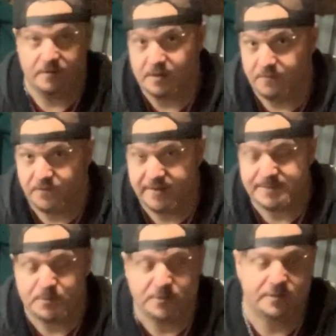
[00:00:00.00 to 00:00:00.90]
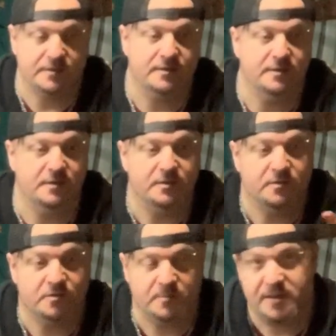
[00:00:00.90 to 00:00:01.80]
on Facebook,
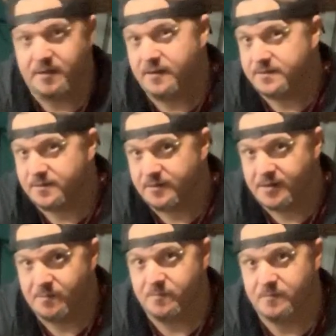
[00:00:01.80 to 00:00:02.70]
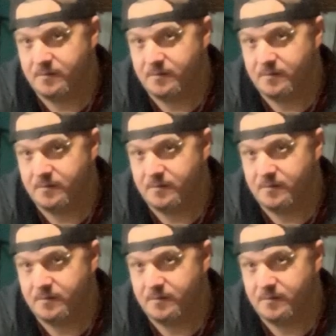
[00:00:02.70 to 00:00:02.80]
or me on Instagram,